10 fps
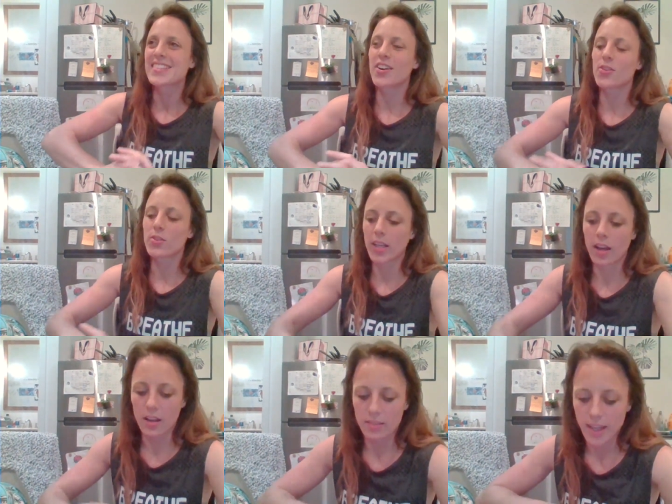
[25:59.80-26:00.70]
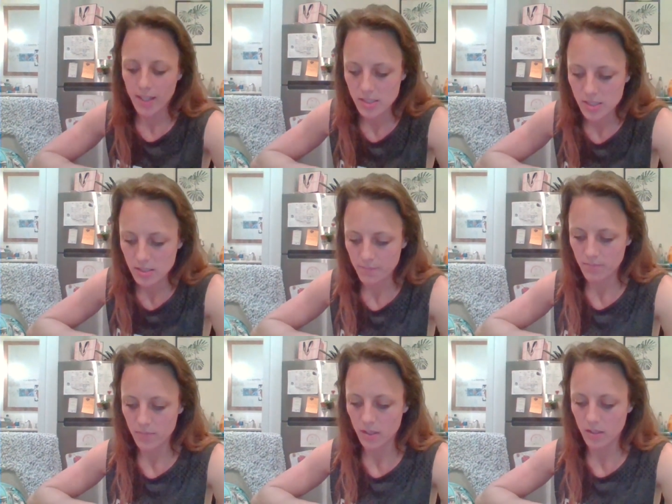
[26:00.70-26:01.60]
so yeah, that's
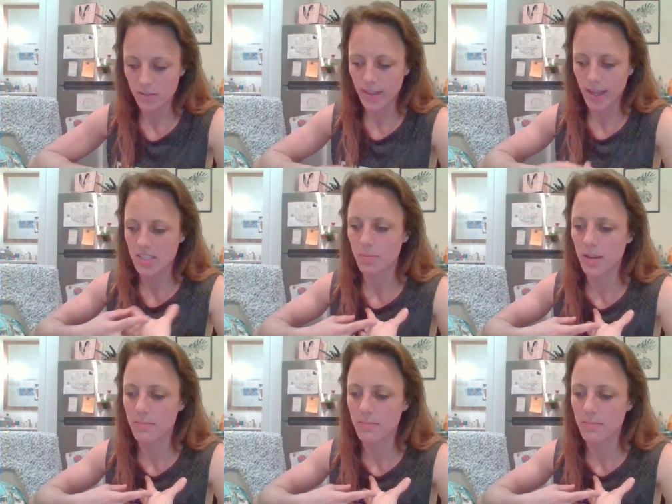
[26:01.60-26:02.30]
that's my